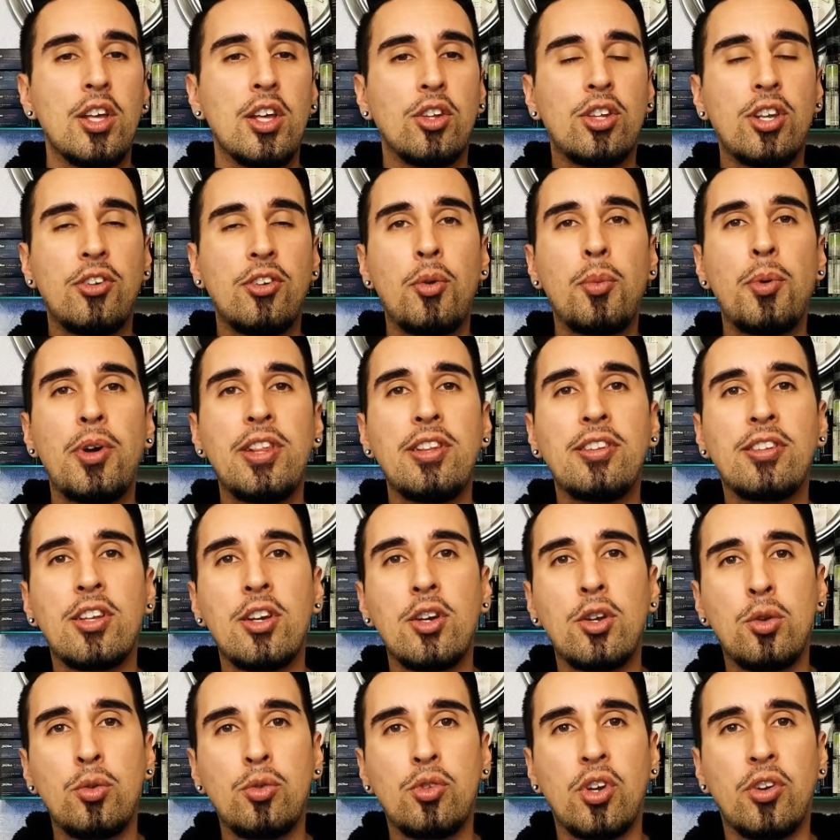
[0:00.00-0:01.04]
so everyone this
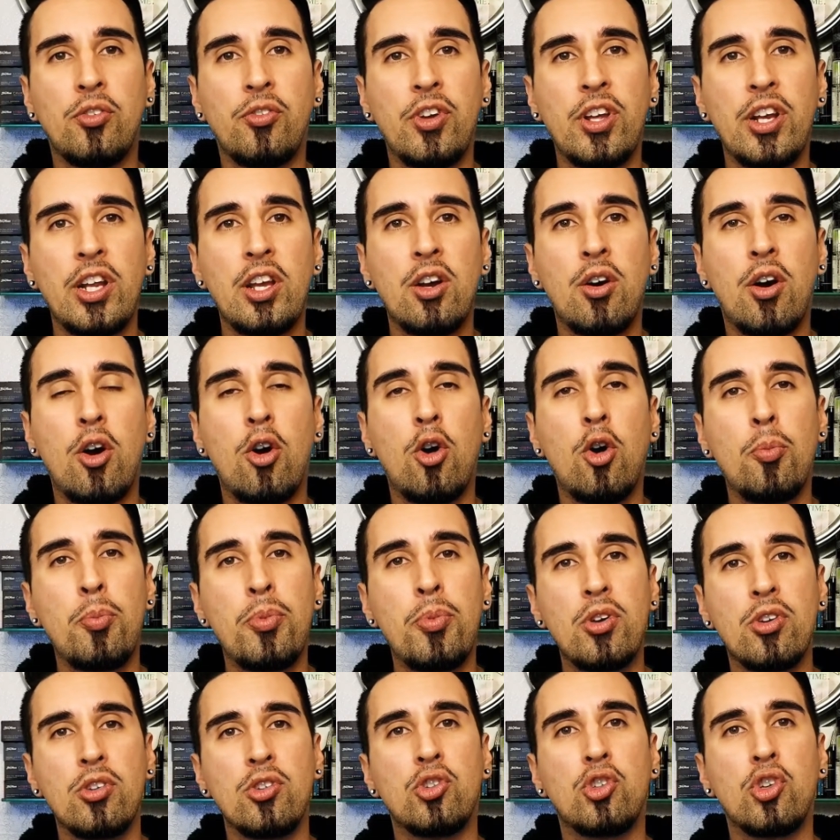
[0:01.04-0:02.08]
concludes our video i hope
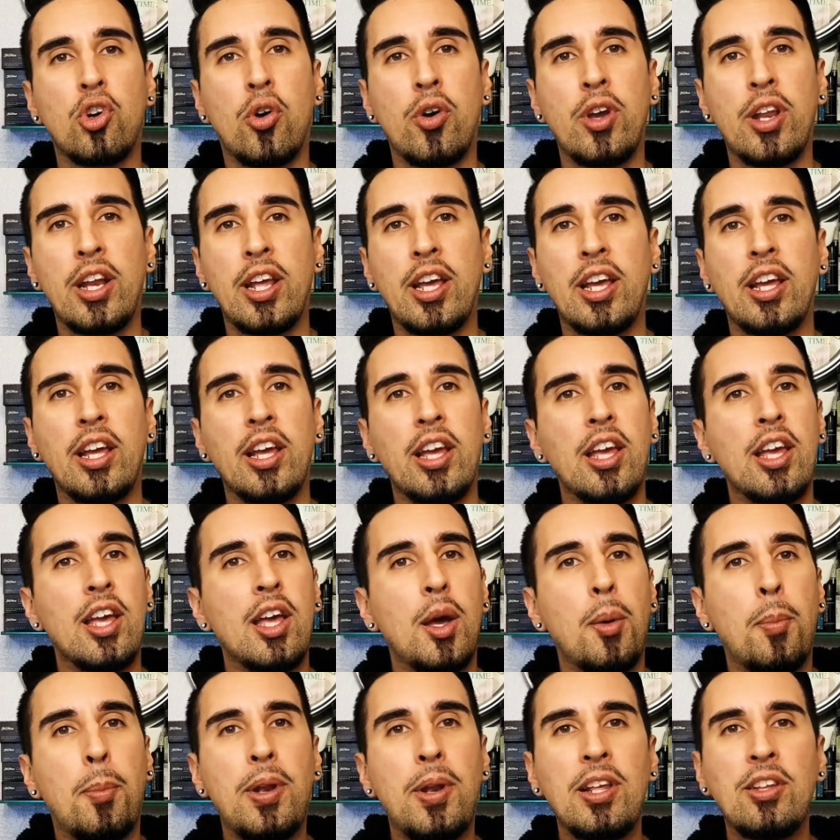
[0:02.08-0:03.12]
you enjoyed it
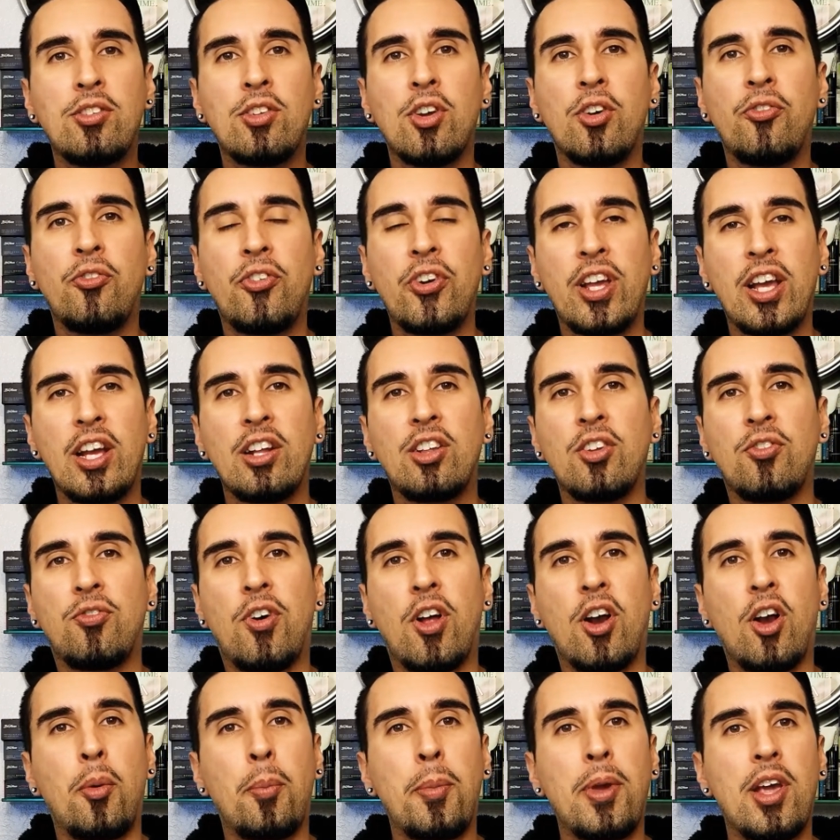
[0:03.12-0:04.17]
please don't forget to
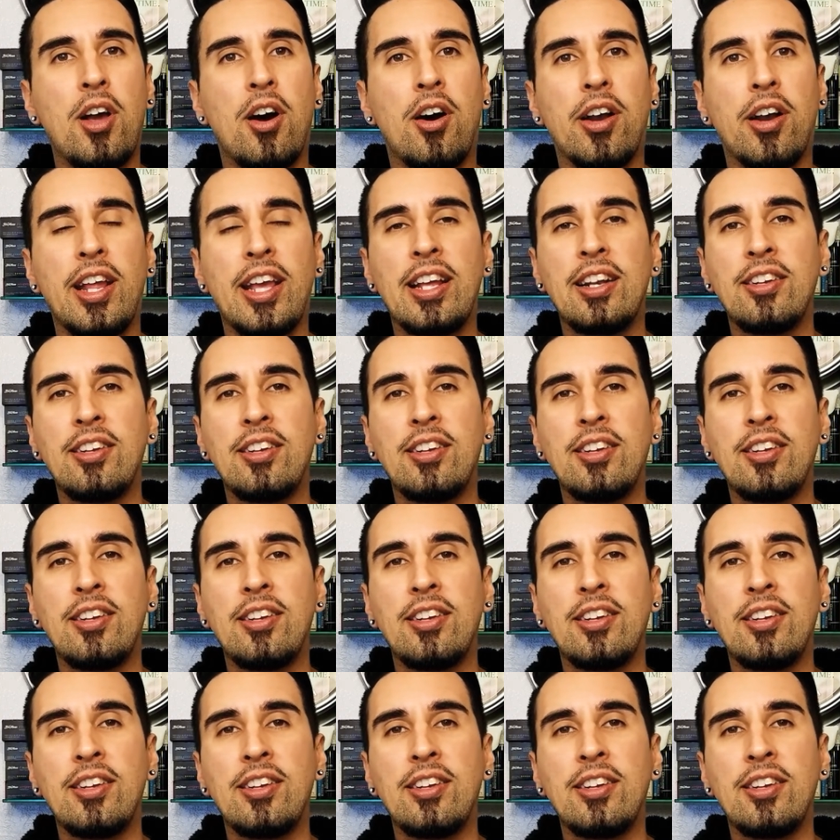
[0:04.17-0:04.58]
follow me on